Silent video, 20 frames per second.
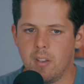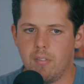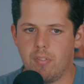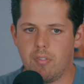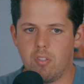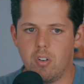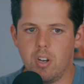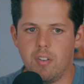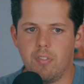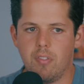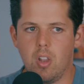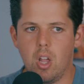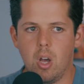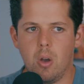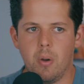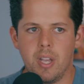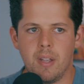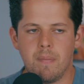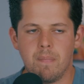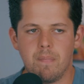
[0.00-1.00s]
free
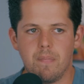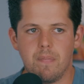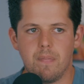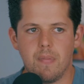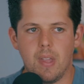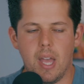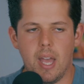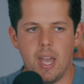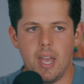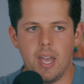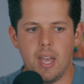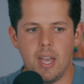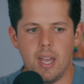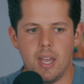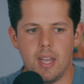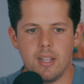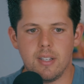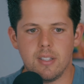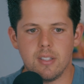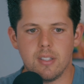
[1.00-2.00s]
flowing
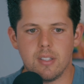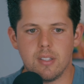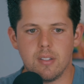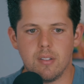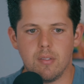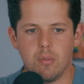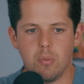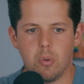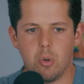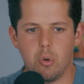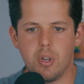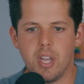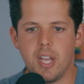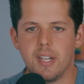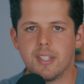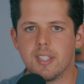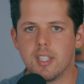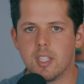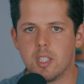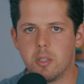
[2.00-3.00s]
and
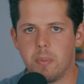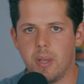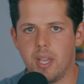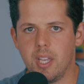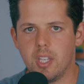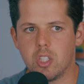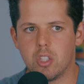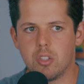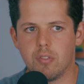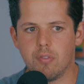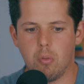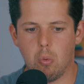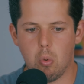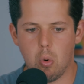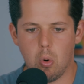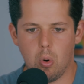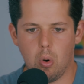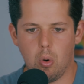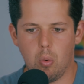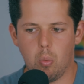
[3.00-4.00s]
creates the space
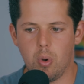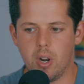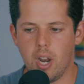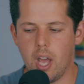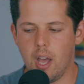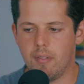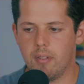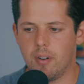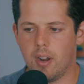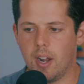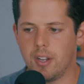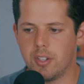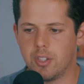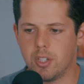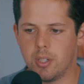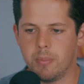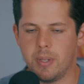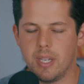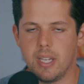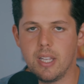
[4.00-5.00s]
for whatever I
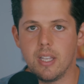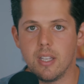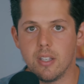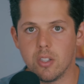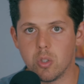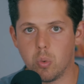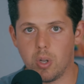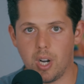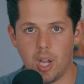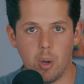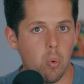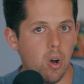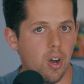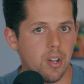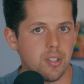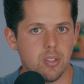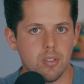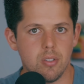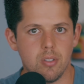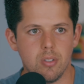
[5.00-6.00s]
determine is what I
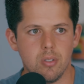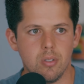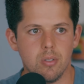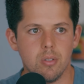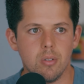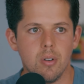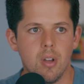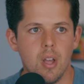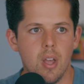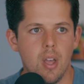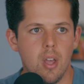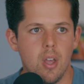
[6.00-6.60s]
want to do